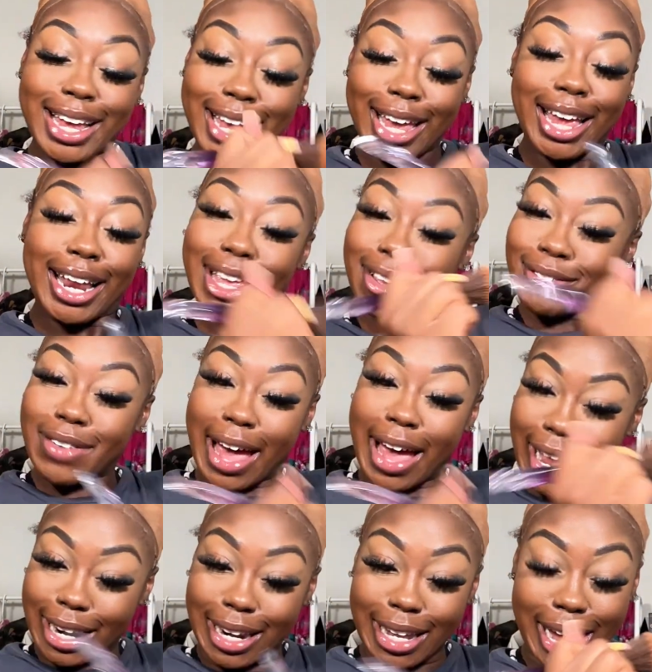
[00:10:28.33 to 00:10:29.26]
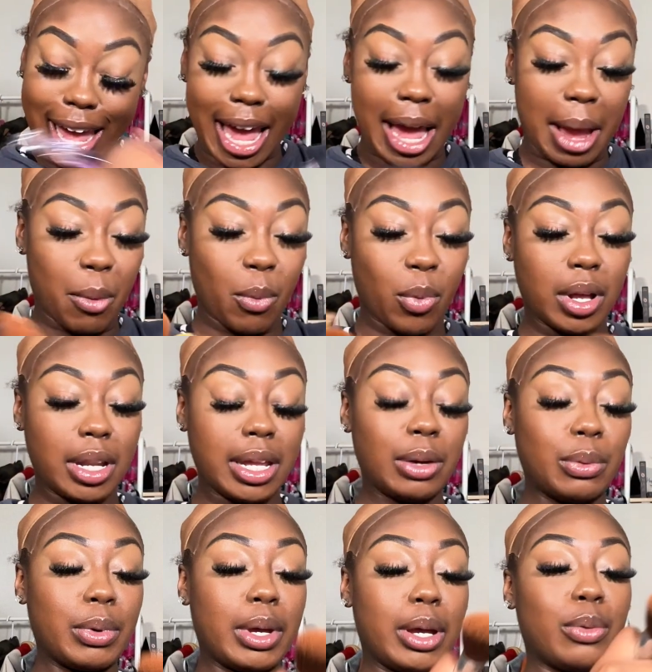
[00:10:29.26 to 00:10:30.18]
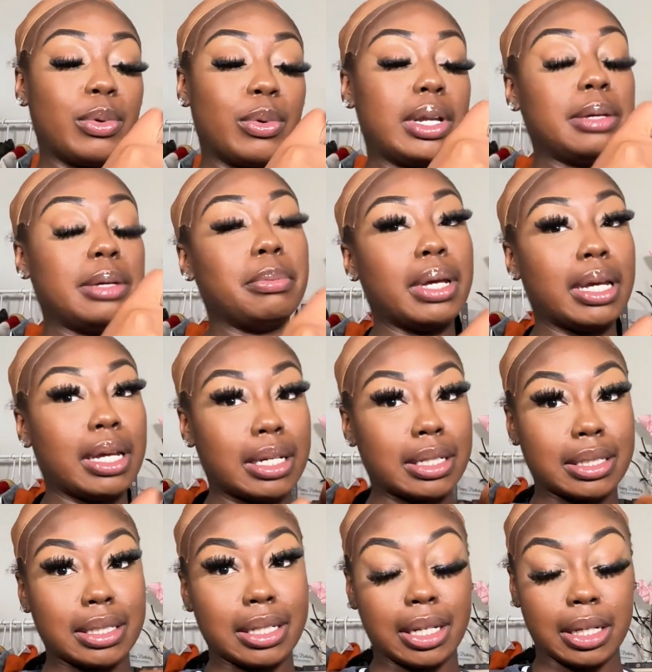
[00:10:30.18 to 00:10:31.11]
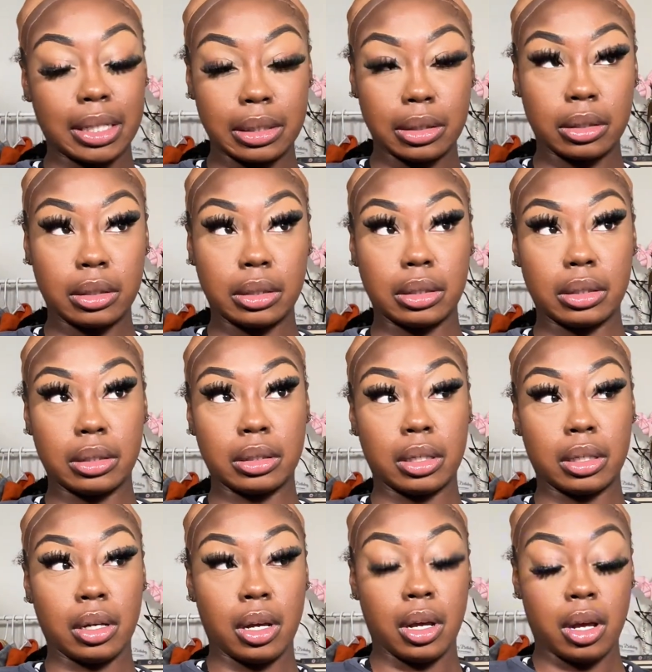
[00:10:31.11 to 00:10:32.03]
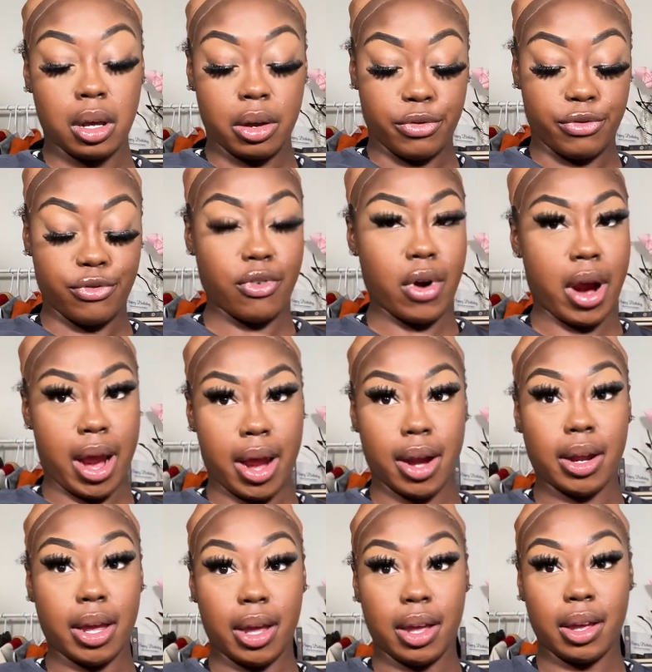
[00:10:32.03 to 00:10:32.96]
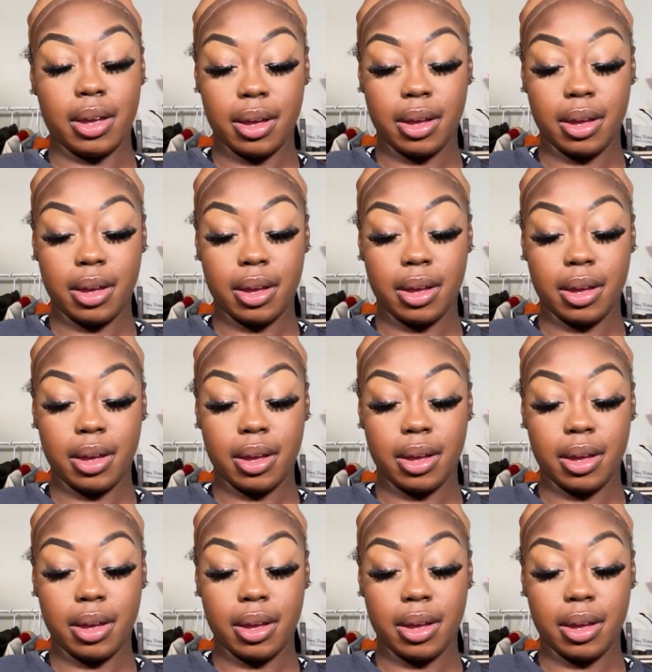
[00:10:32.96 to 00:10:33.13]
And it finally came. Well, it, it really been here since Friday.